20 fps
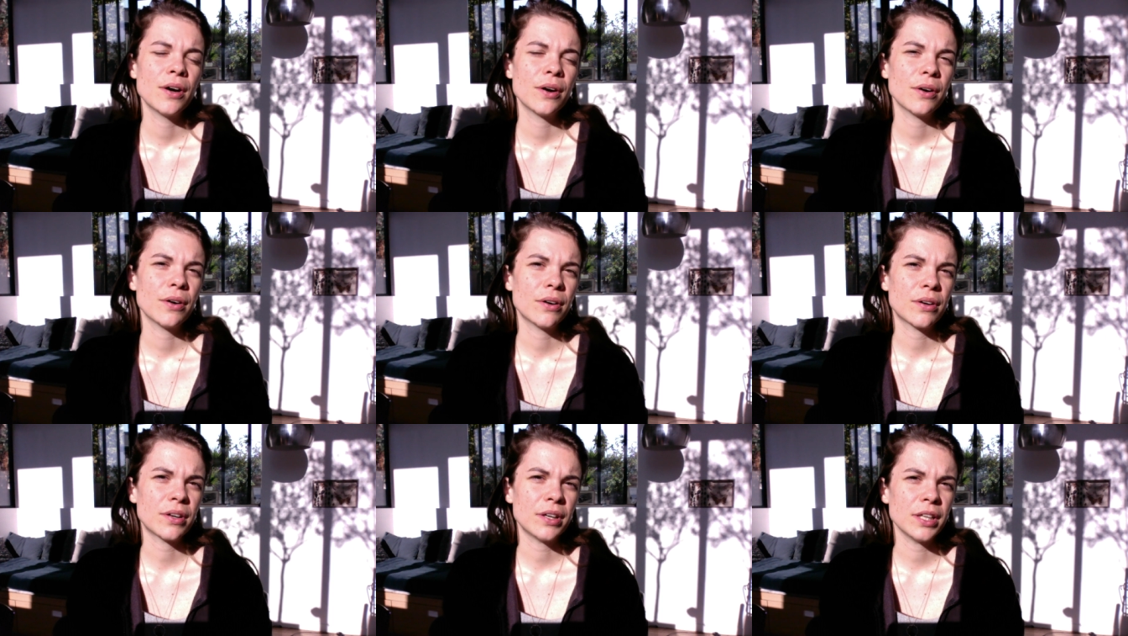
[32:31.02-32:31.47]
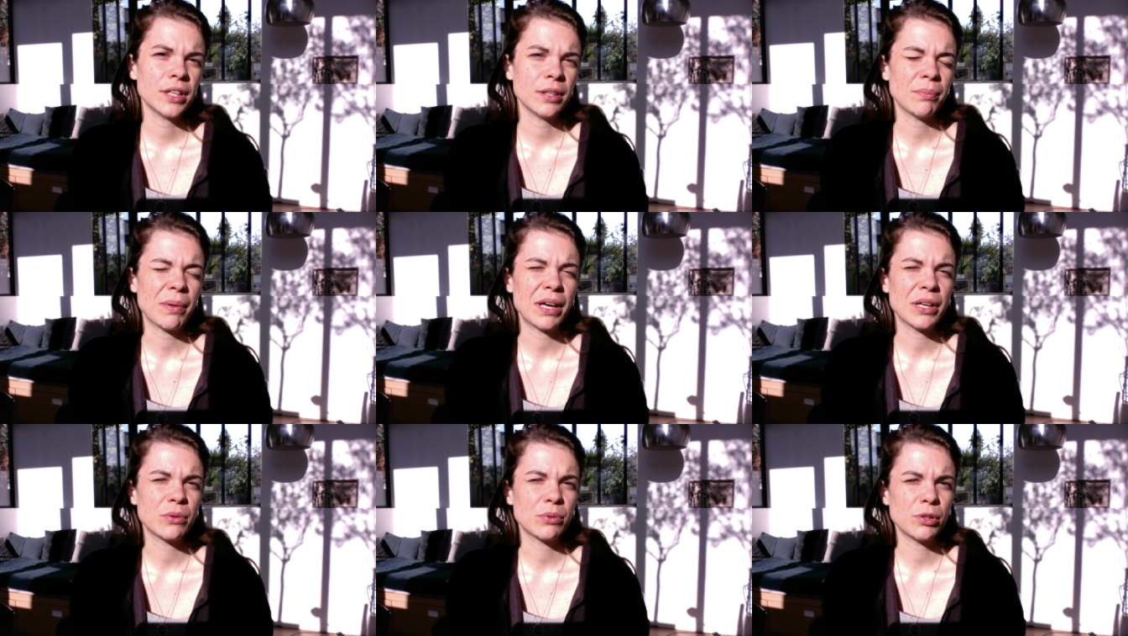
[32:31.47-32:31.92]
or in
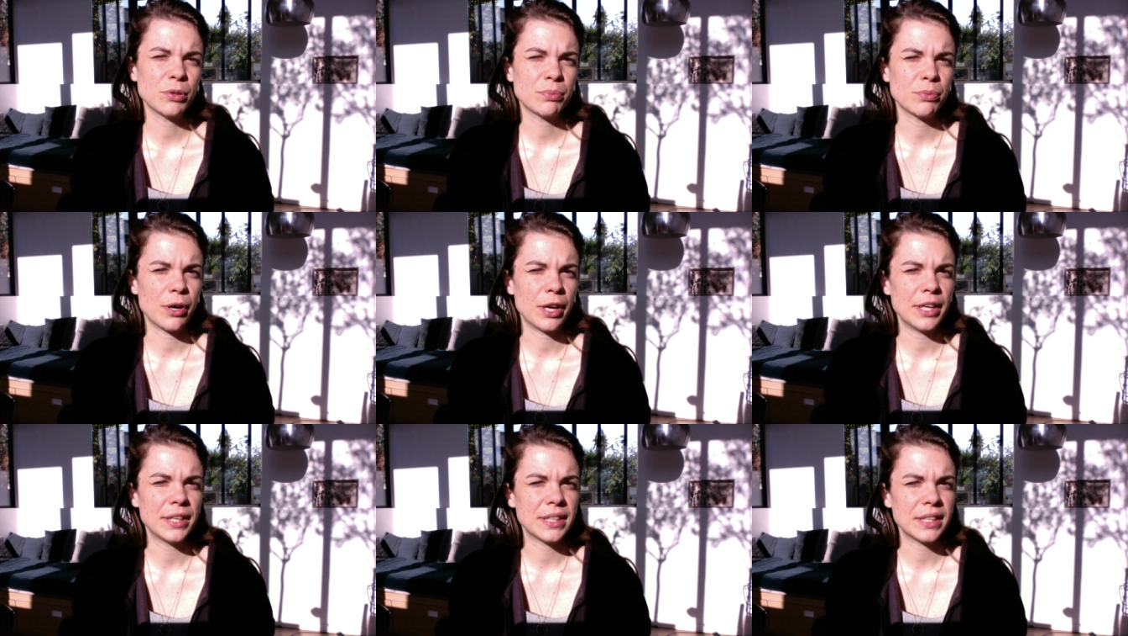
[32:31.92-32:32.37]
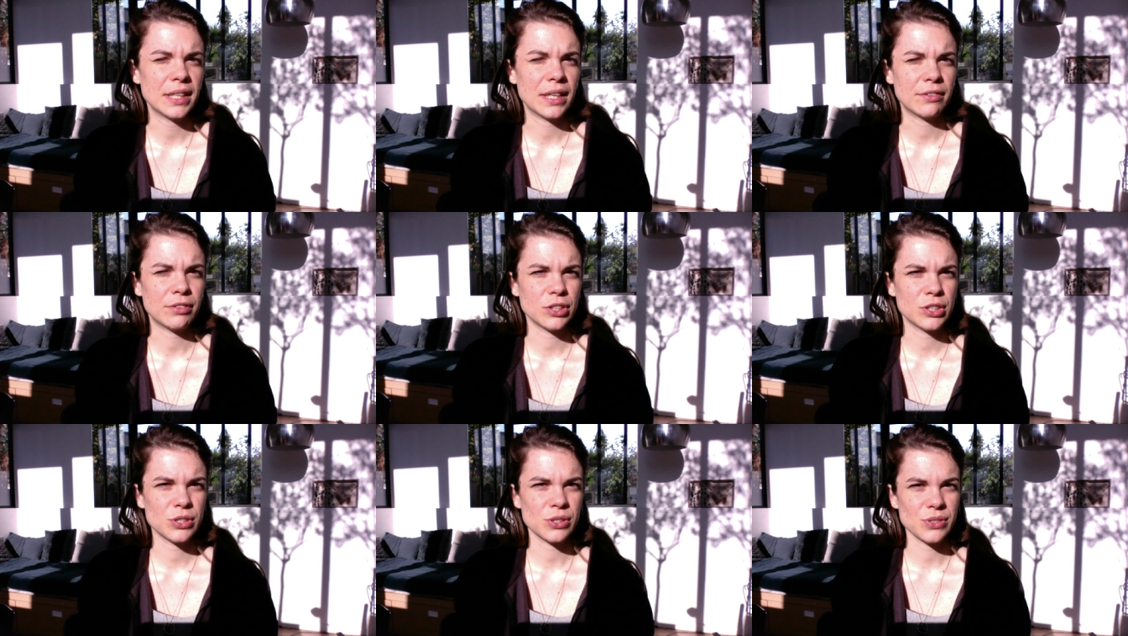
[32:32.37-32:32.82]
my group Reiki
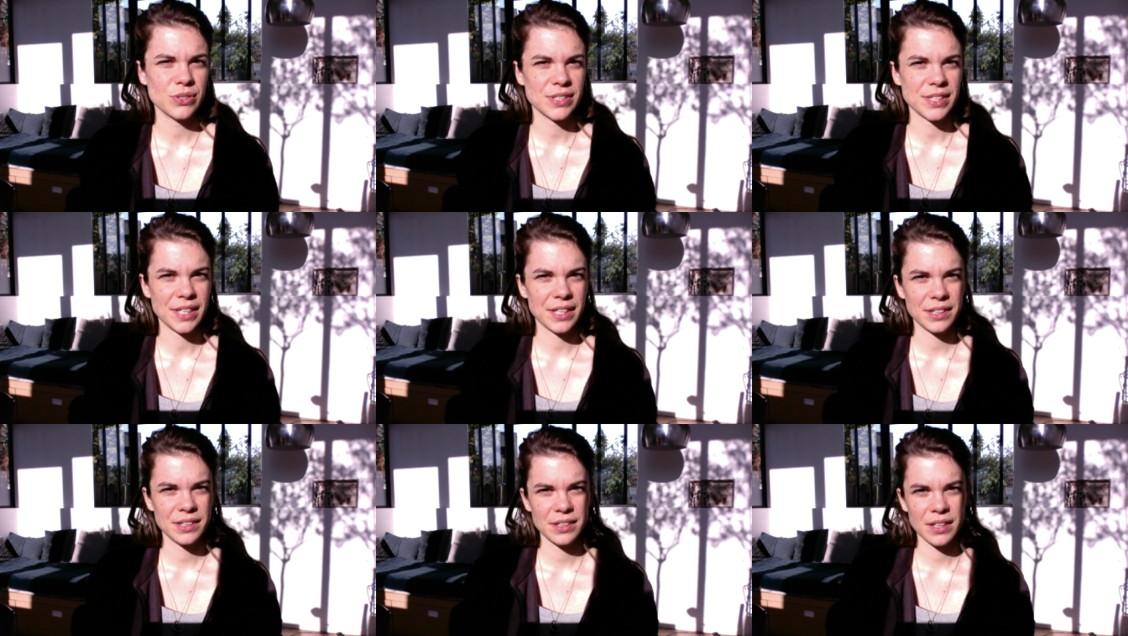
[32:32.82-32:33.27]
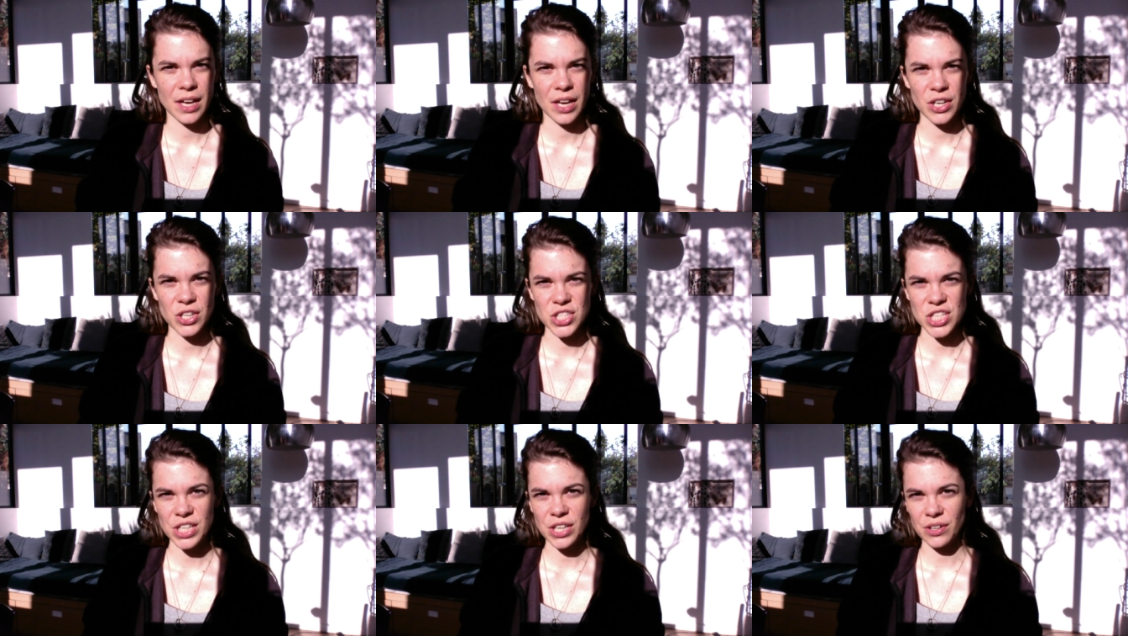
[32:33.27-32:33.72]
every Tuesday,
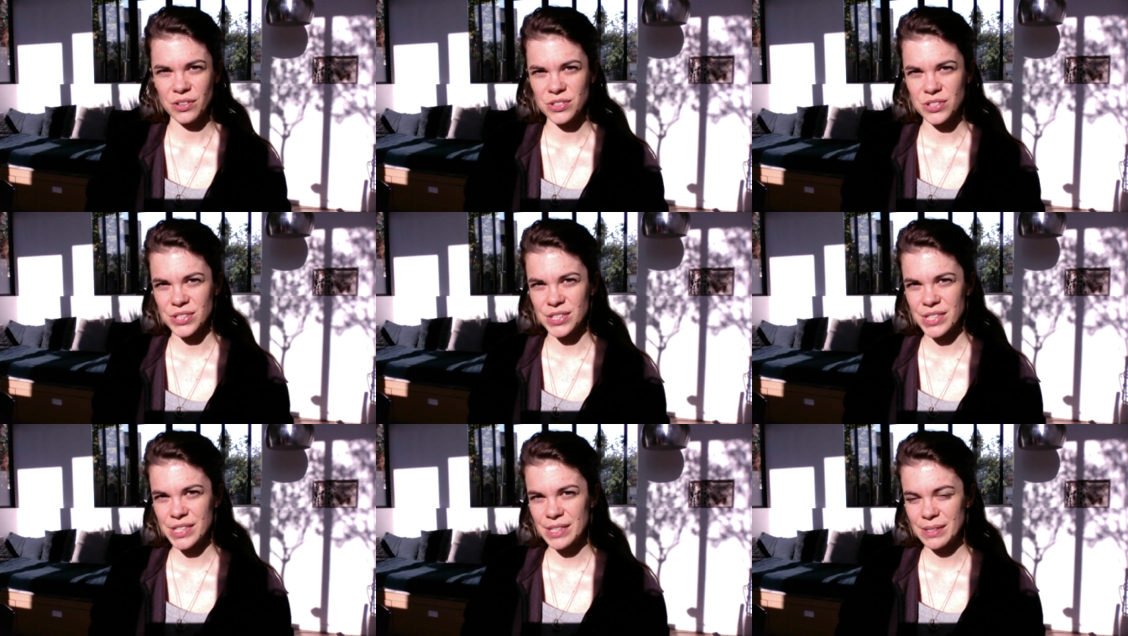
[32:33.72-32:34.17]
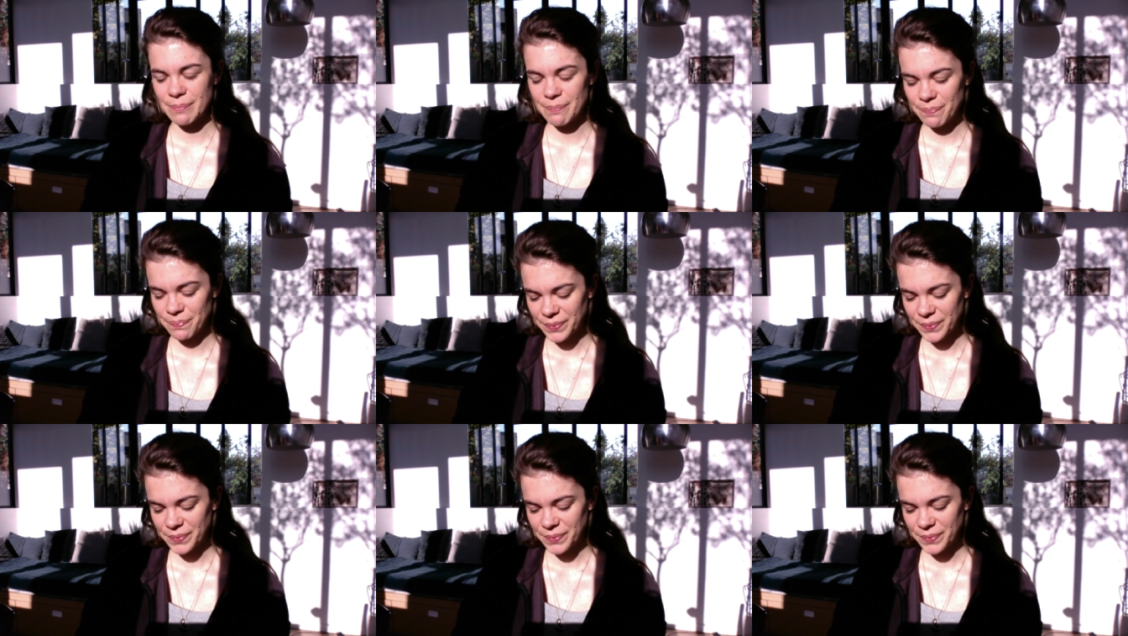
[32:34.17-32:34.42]
Energy Conscious.